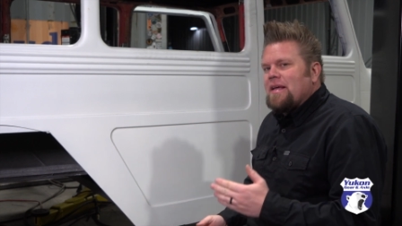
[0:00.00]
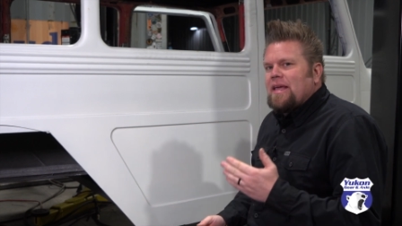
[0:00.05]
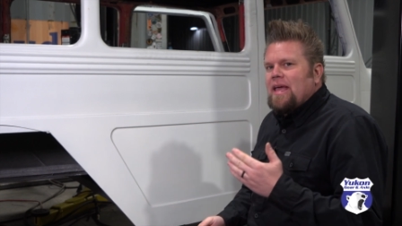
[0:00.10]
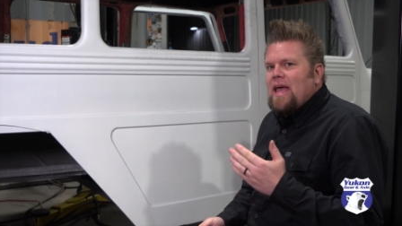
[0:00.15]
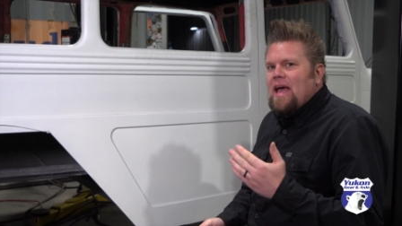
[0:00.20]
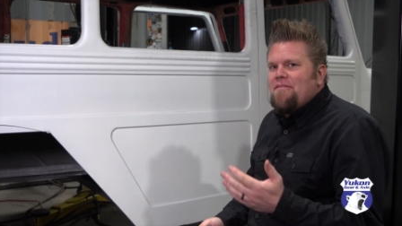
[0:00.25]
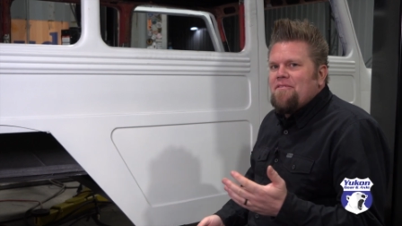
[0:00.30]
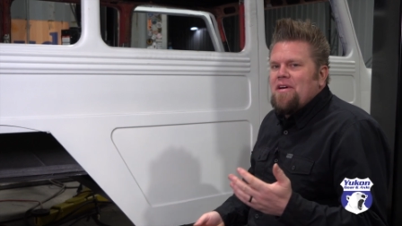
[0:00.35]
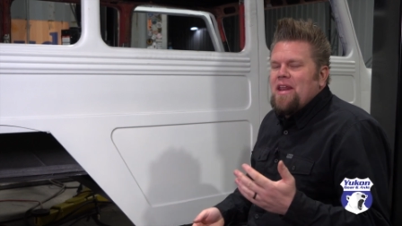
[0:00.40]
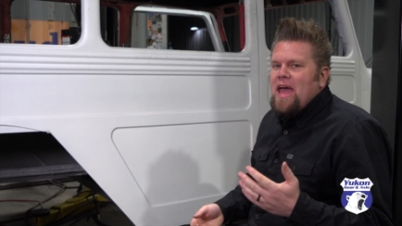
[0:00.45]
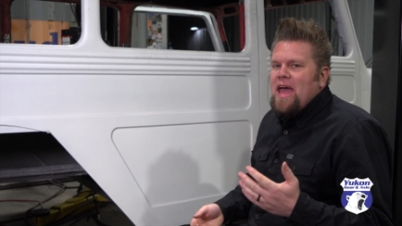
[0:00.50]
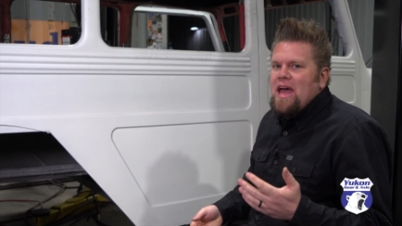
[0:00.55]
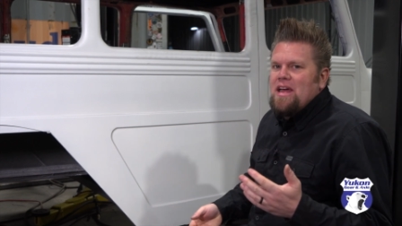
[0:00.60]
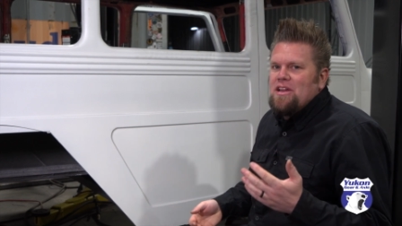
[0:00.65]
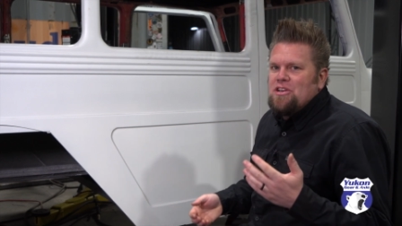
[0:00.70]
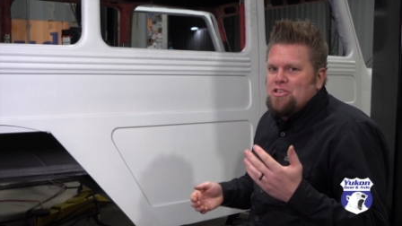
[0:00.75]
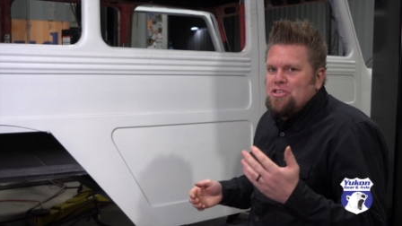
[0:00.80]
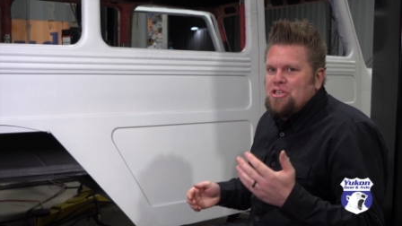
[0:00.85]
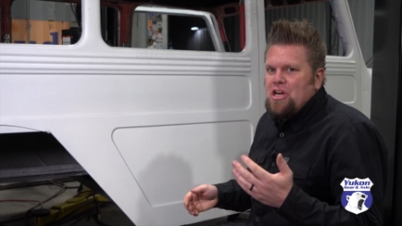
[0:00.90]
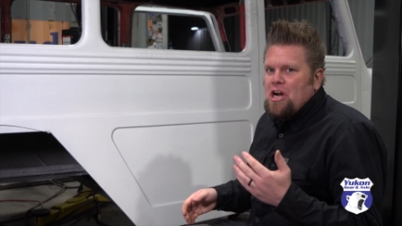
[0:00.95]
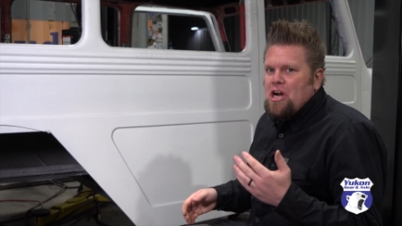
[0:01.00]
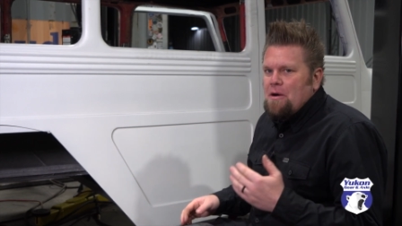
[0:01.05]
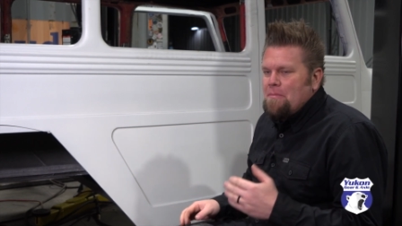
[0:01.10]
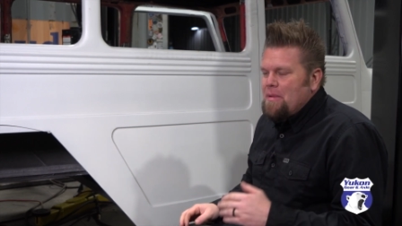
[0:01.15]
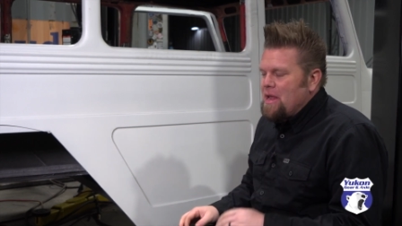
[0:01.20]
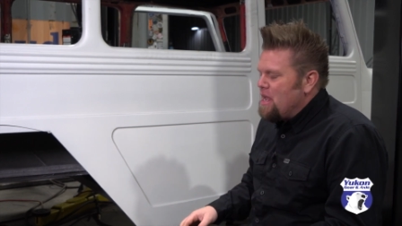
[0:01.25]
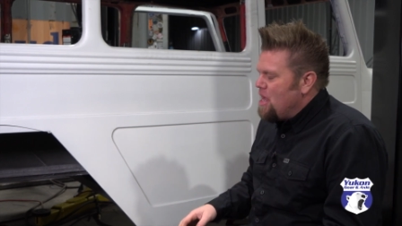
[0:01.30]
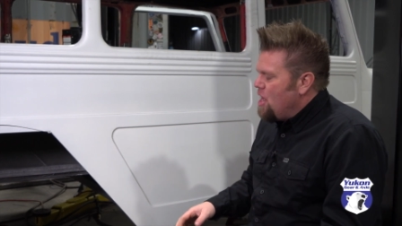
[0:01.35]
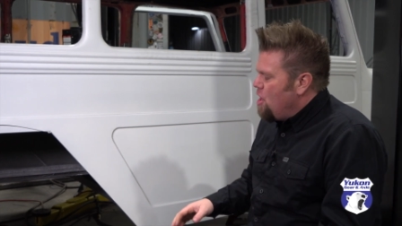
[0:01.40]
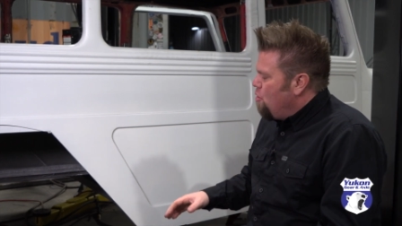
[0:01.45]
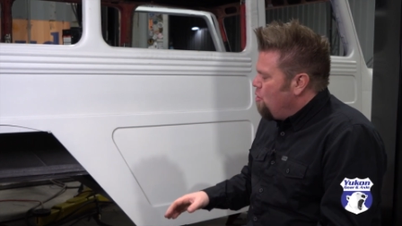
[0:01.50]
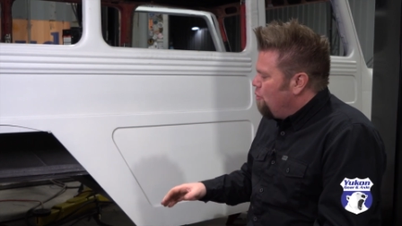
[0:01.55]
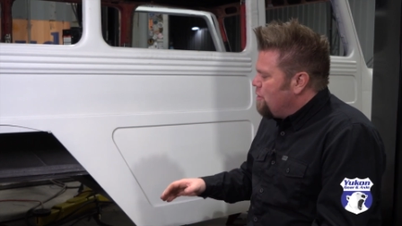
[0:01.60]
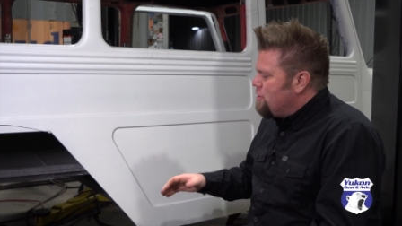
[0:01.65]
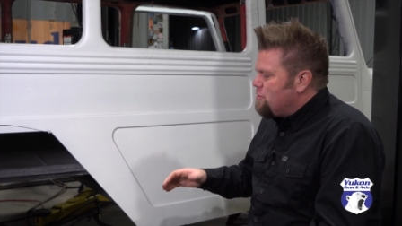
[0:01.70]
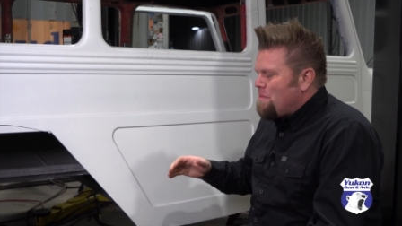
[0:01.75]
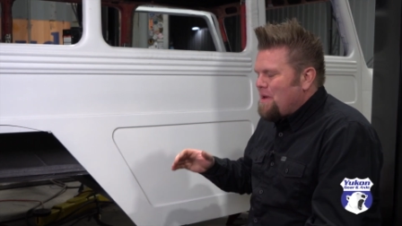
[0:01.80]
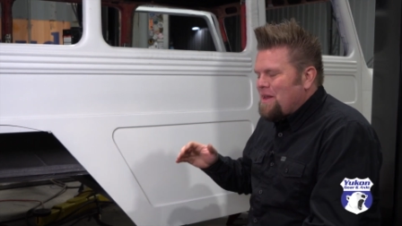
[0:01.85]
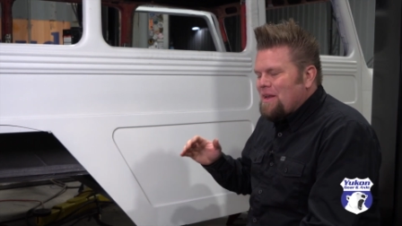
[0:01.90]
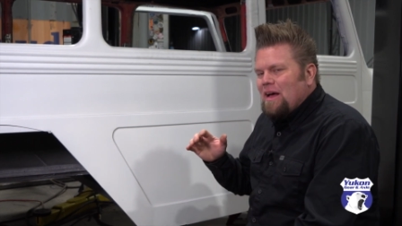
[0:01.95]
Kevin, and Jeremy, we
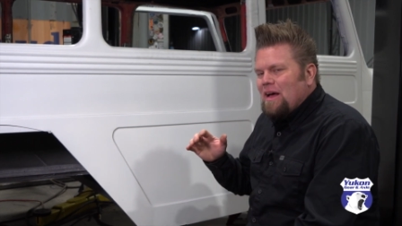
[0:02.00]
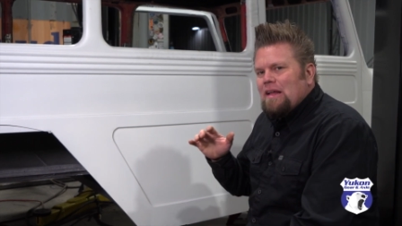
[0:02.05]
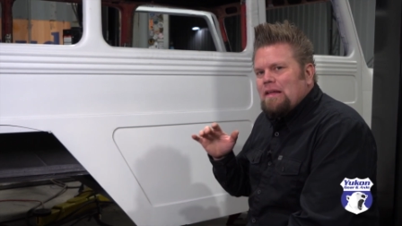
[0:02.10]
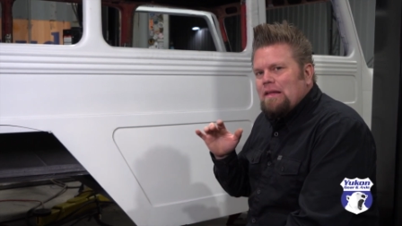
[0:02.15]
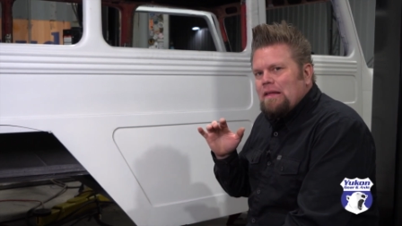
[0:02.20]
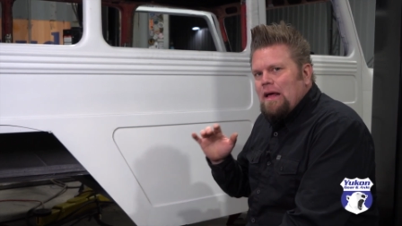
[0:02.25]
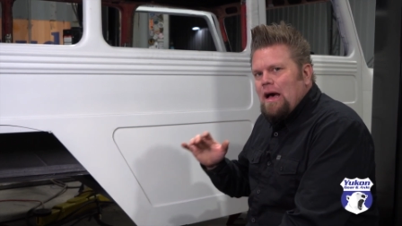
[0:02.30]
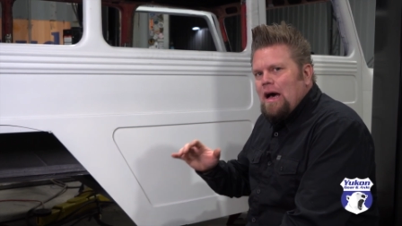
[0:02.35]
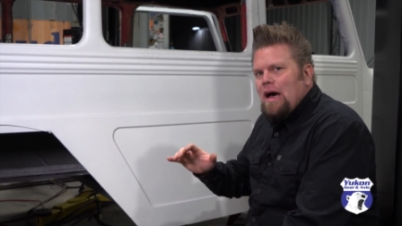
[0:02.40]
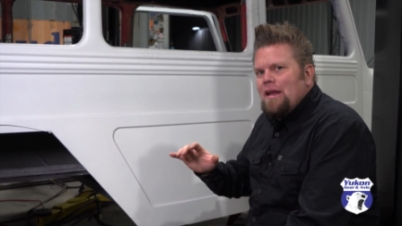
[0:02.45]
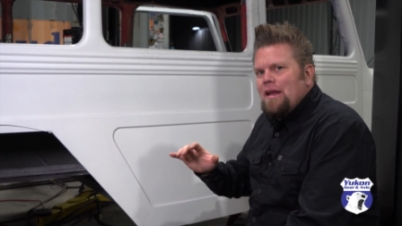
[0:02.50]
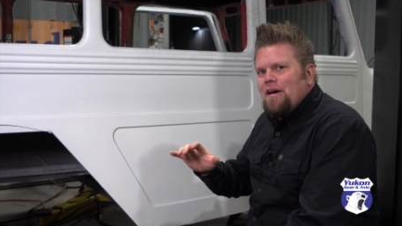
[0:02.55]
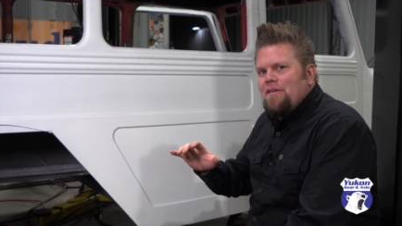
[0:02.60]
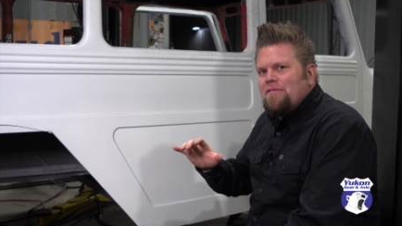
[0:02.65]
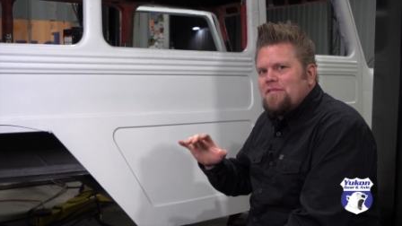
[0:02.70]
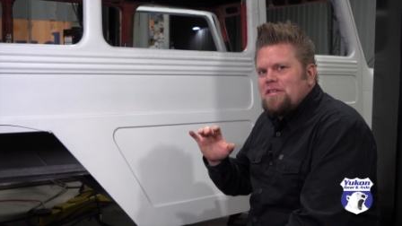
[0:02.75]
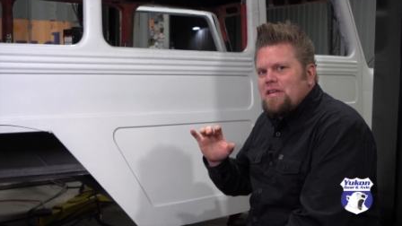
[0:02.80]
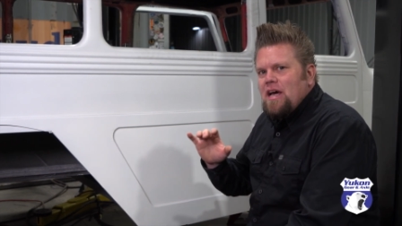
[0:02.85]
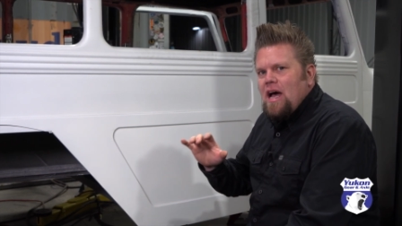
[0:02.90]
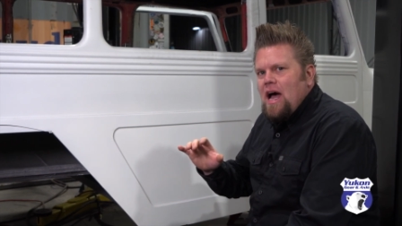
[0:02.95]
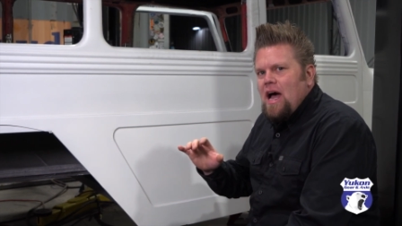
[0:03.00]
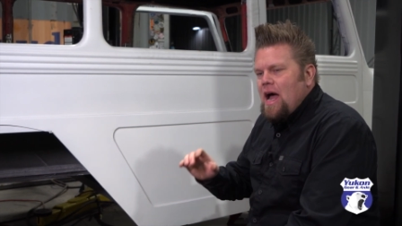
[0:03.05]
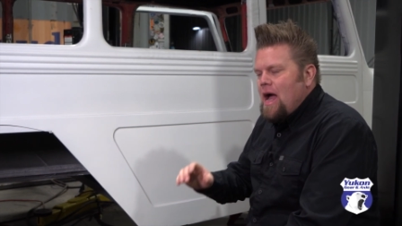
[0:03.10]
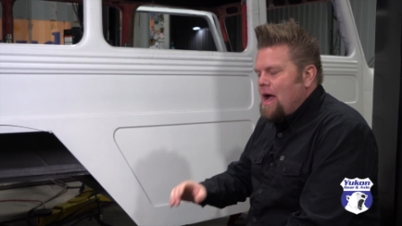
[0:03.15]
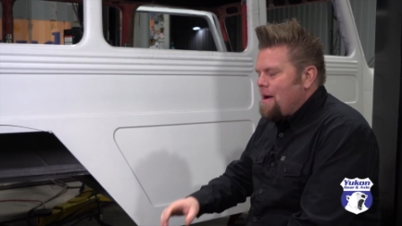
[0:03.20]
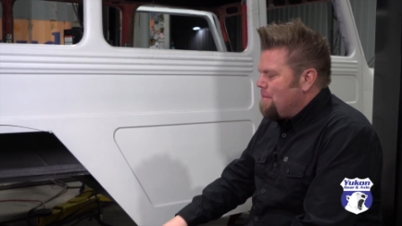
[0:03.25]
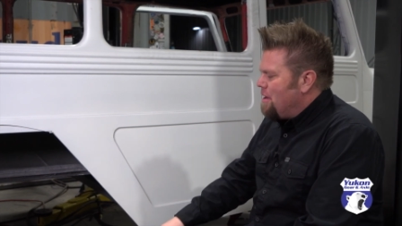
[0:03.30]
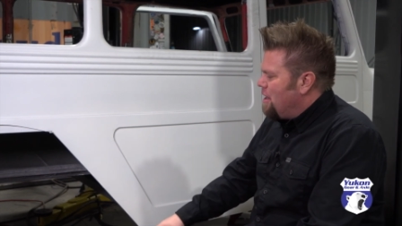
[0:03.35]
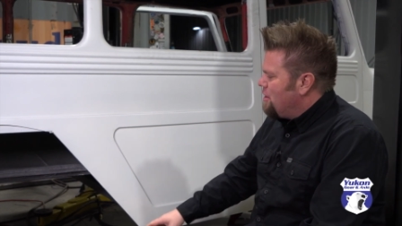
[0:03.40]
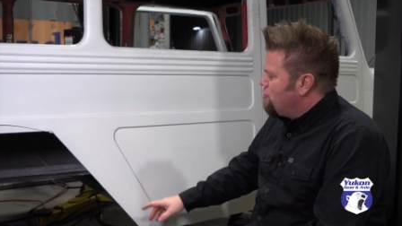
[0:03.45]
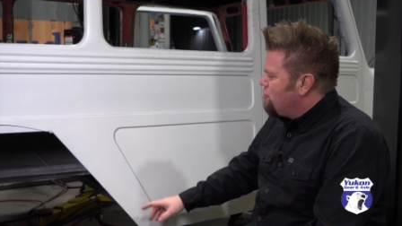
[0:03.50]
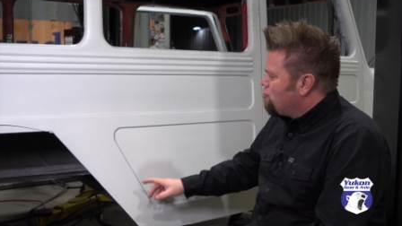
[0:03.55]
spent a lot of time